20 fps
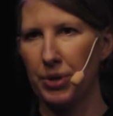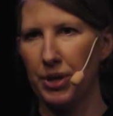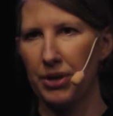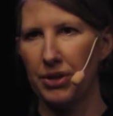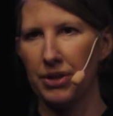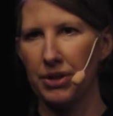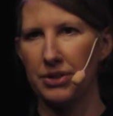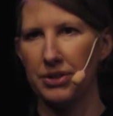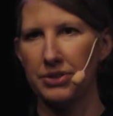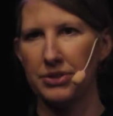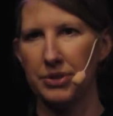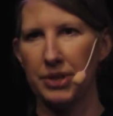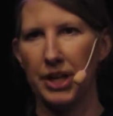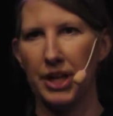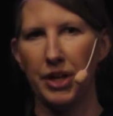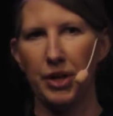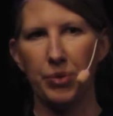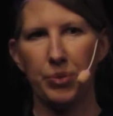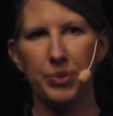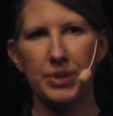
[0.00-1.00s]
we work on,
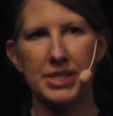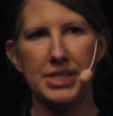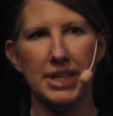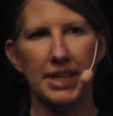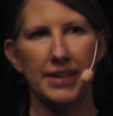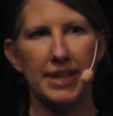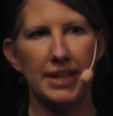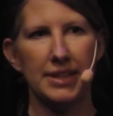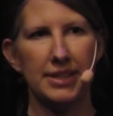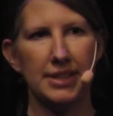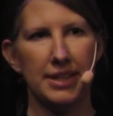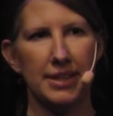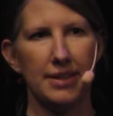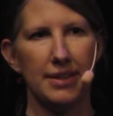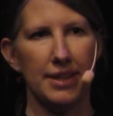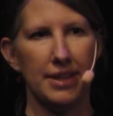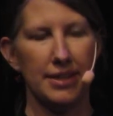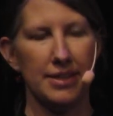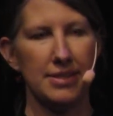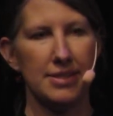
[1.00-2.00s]
we see that
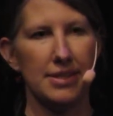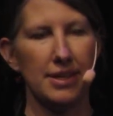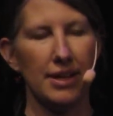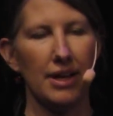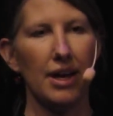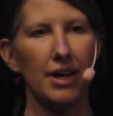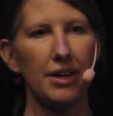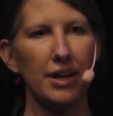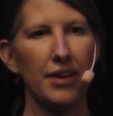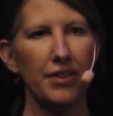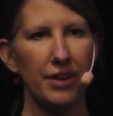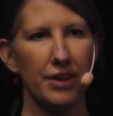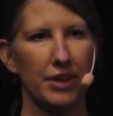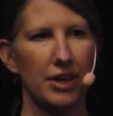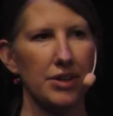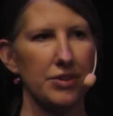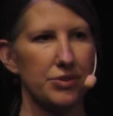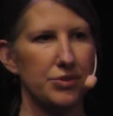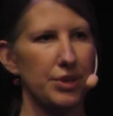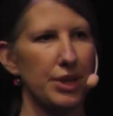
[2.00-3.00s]
there's another
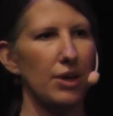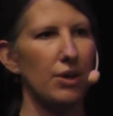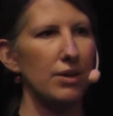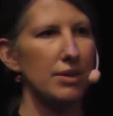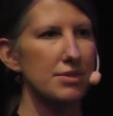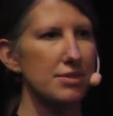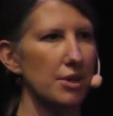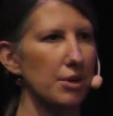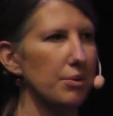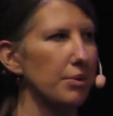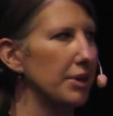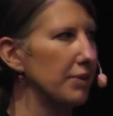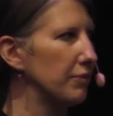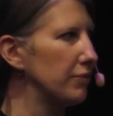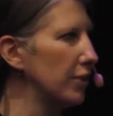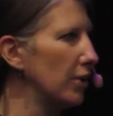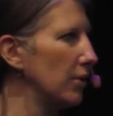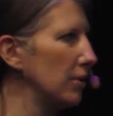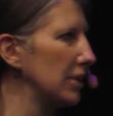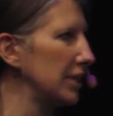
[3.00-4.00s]
country also
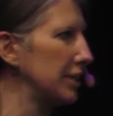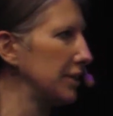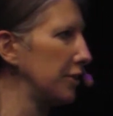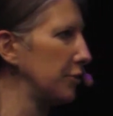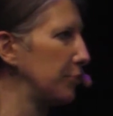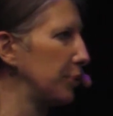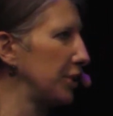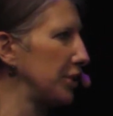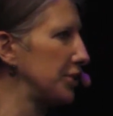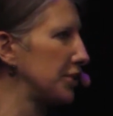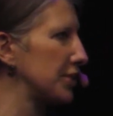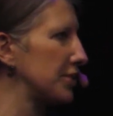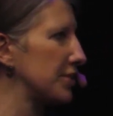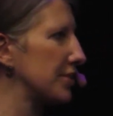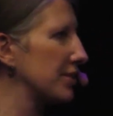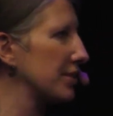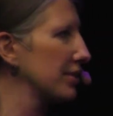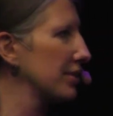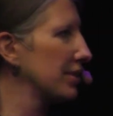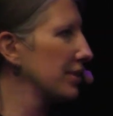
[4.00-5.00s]
involved in the
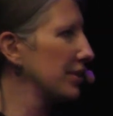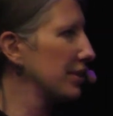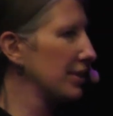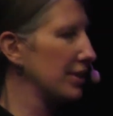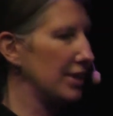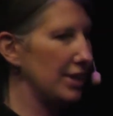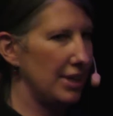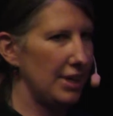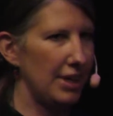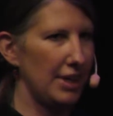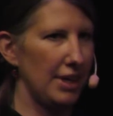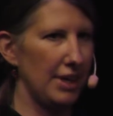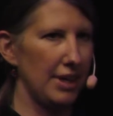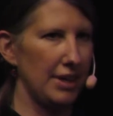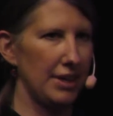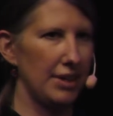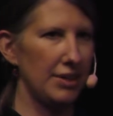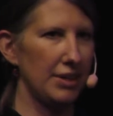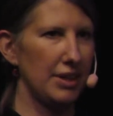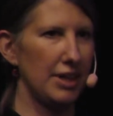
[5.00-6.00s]
breaches.
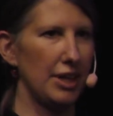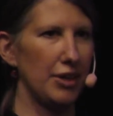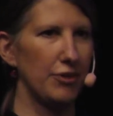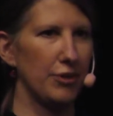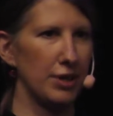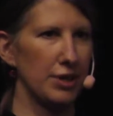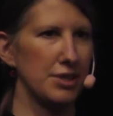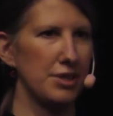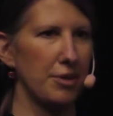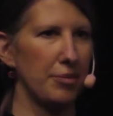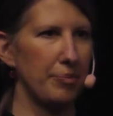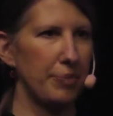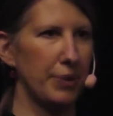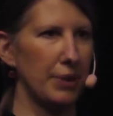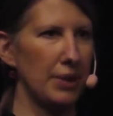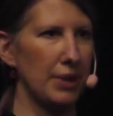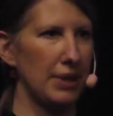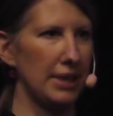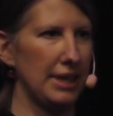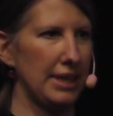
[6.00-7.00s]
Like, for
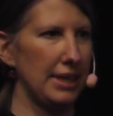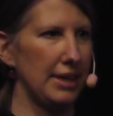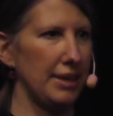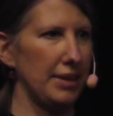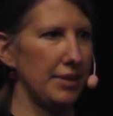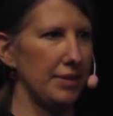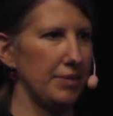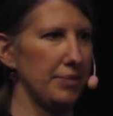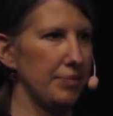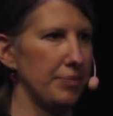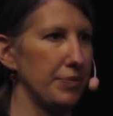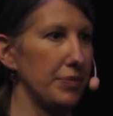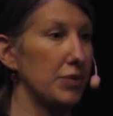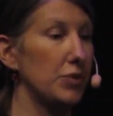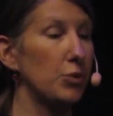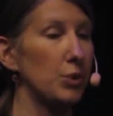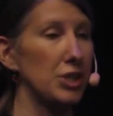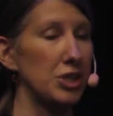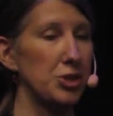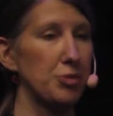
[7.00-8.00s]
example,
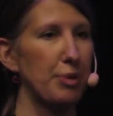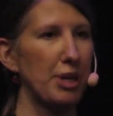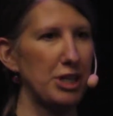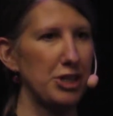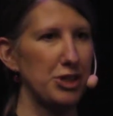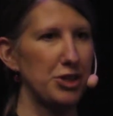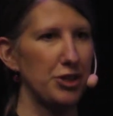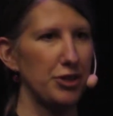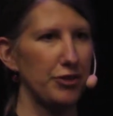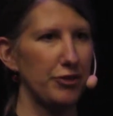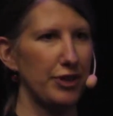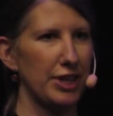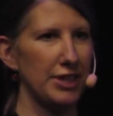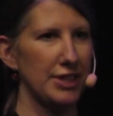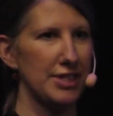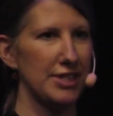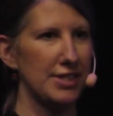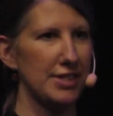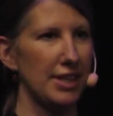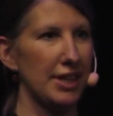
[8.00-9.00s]
Swedish pension
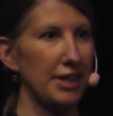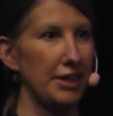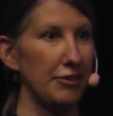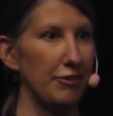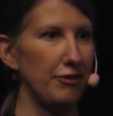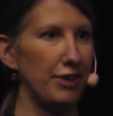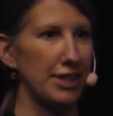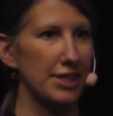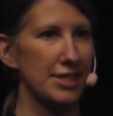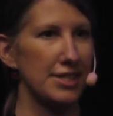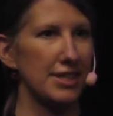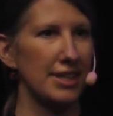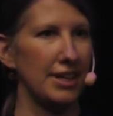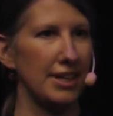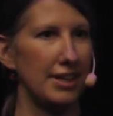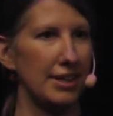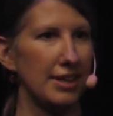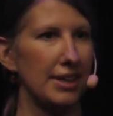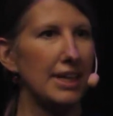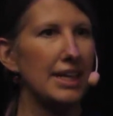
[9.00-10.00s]
funds that invest
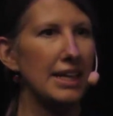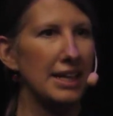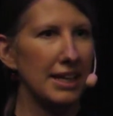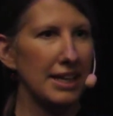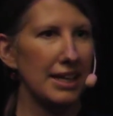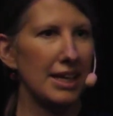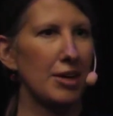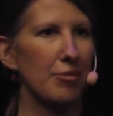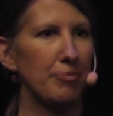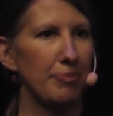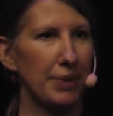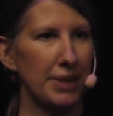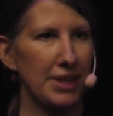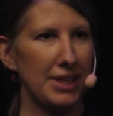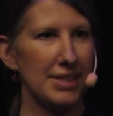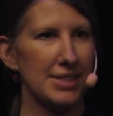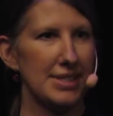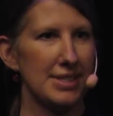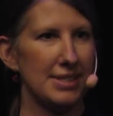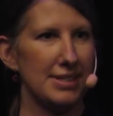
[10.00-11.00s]
in
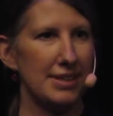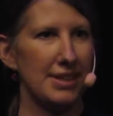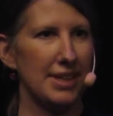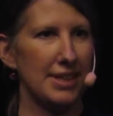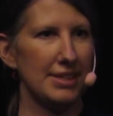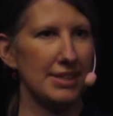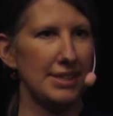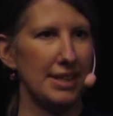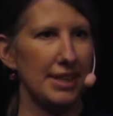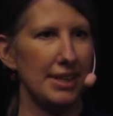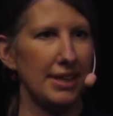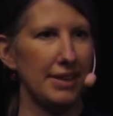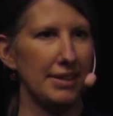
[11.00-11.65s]
companies that